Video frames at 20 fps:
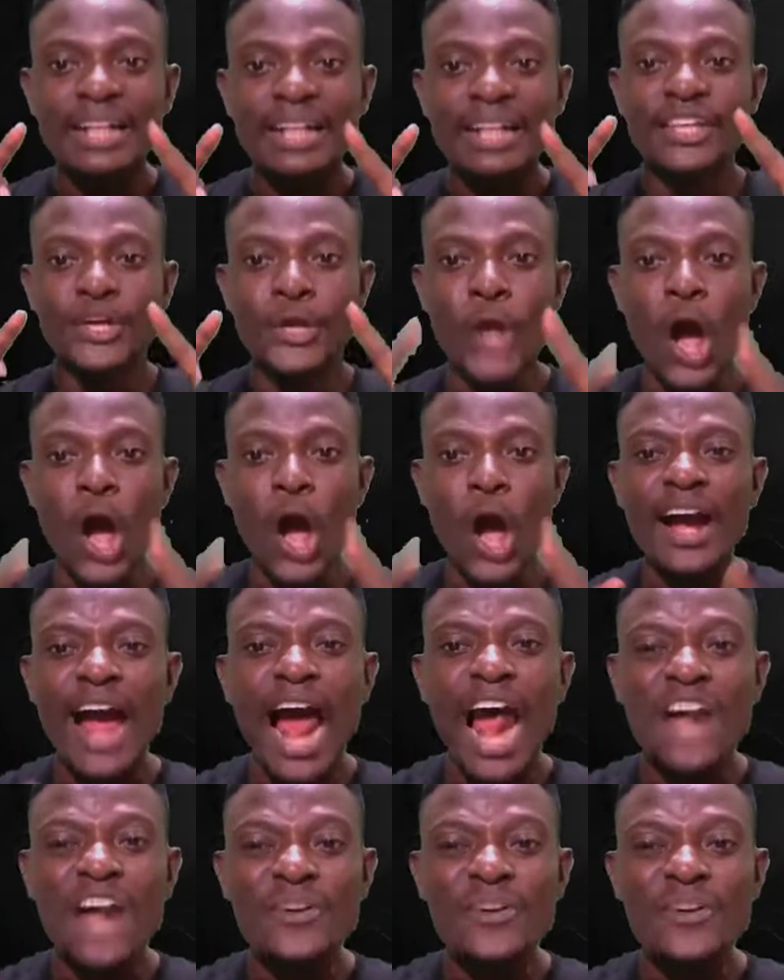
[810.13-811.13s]
The young
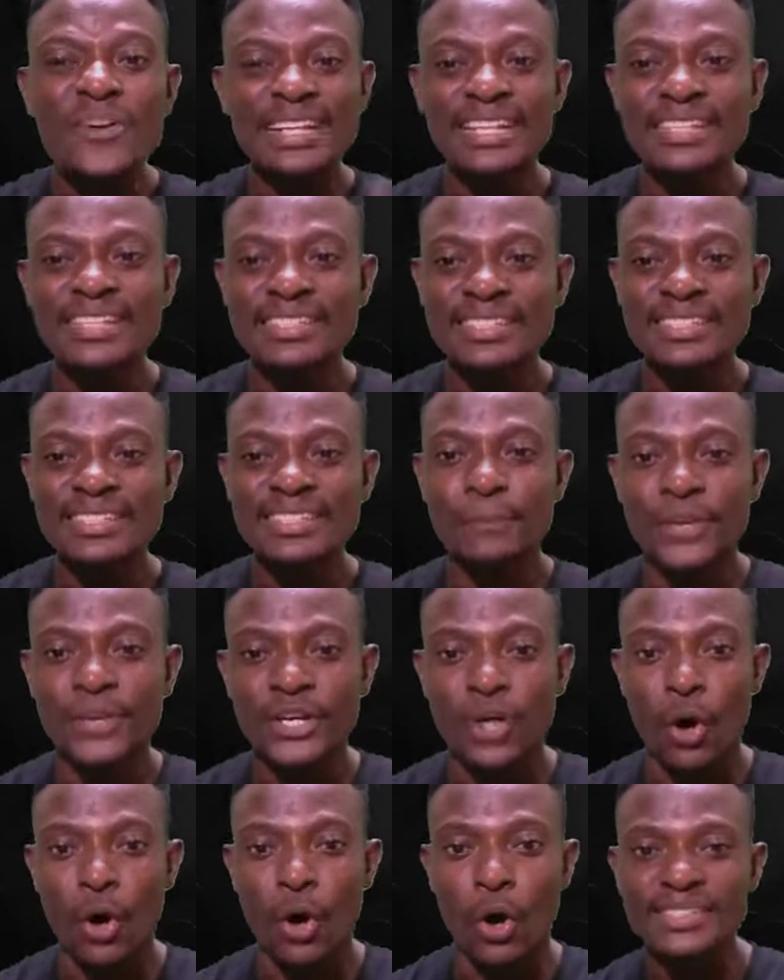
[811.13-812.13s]
aren't listening
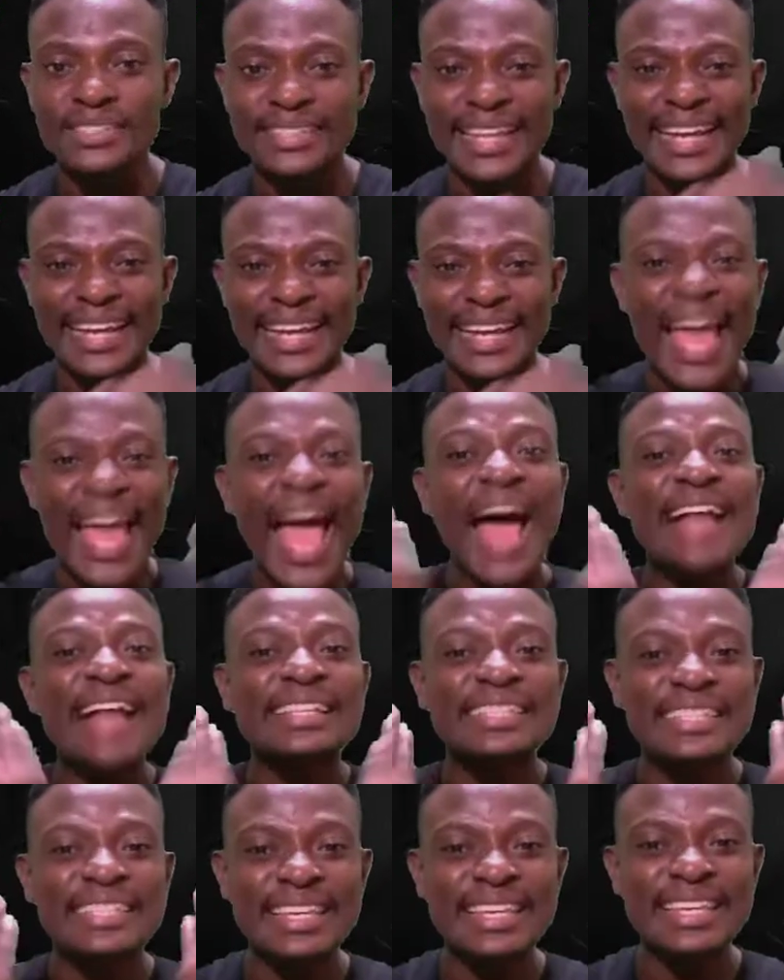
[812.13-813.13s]
because they
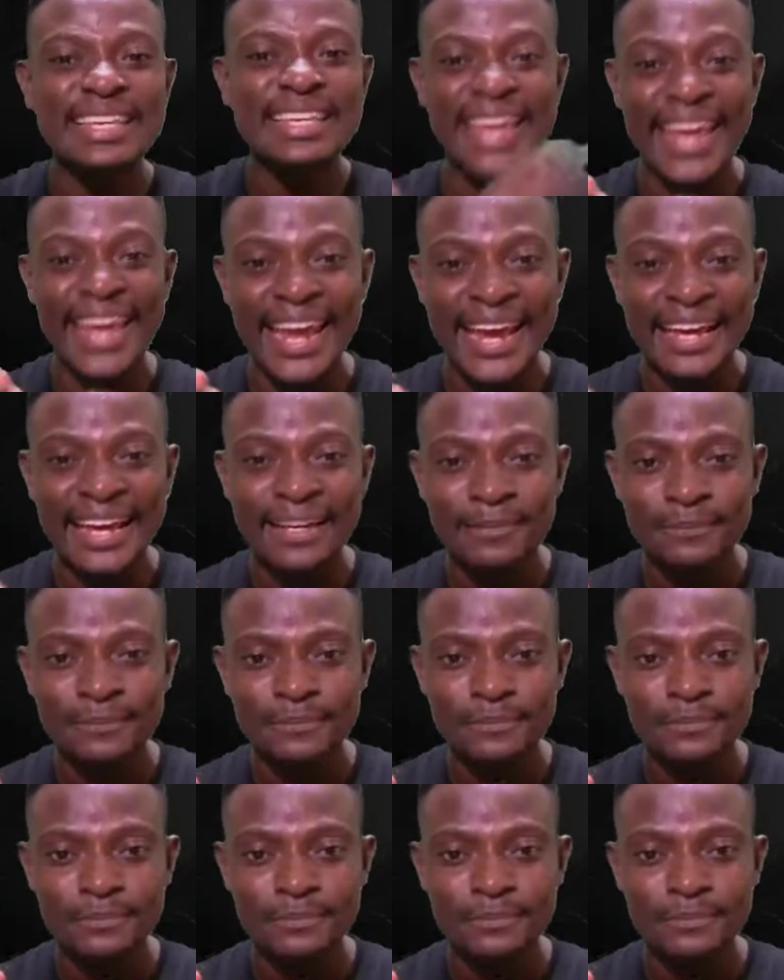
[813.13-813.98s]
can't hear.